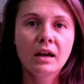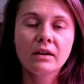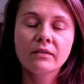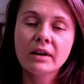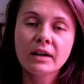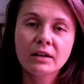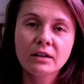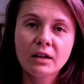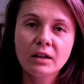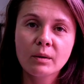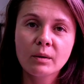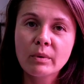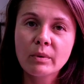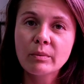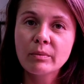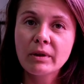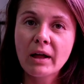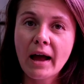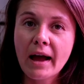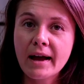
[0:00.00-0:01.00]
I've had a lot of
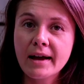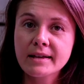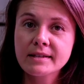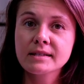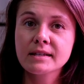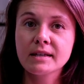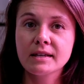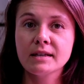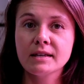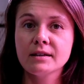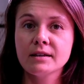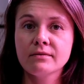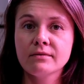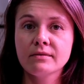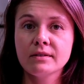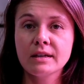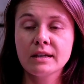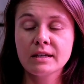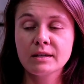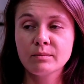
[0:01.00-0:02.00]
people ask
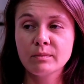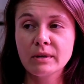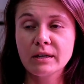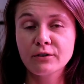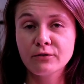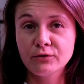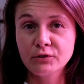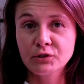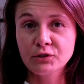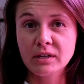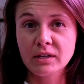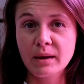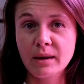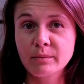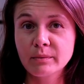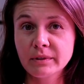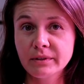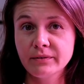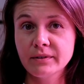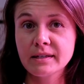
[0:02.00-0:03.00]
if they could make a
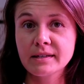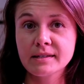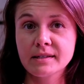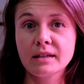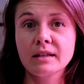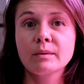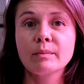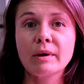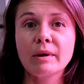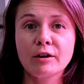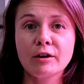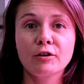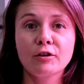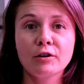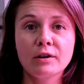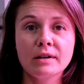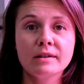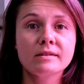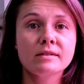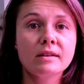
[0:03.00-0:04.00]
full-time living selling
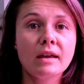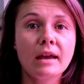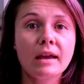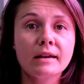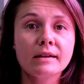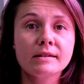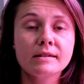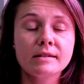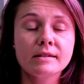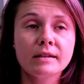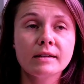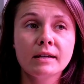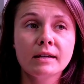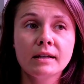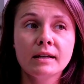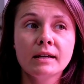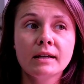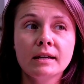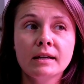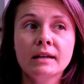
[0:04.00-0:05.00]
microgreens, and
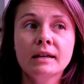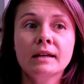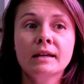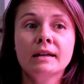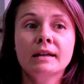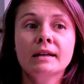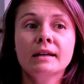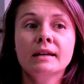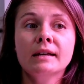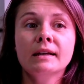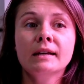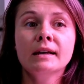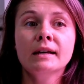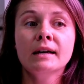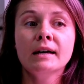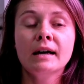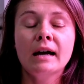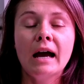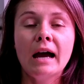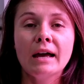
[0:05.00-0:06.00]

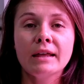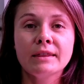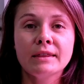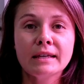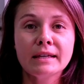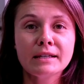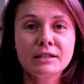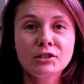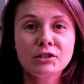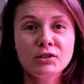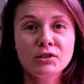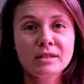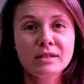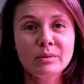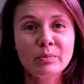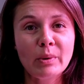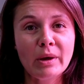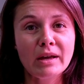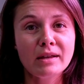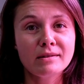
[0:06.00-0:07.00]
I think it just
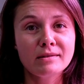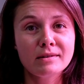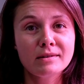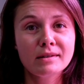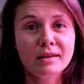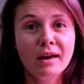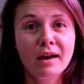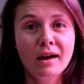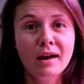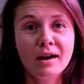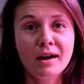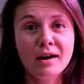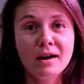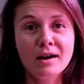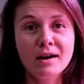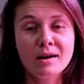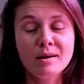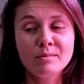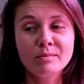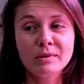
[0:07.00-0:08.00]
depends.
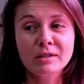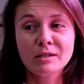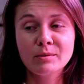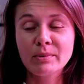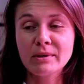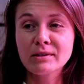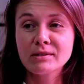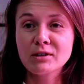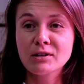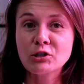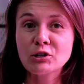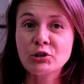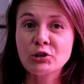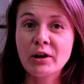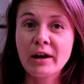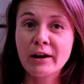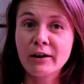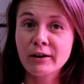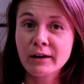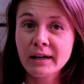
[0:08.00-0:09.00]
It depends on your
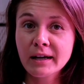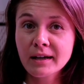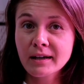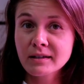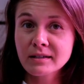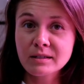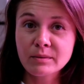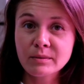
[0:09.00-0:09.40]
area.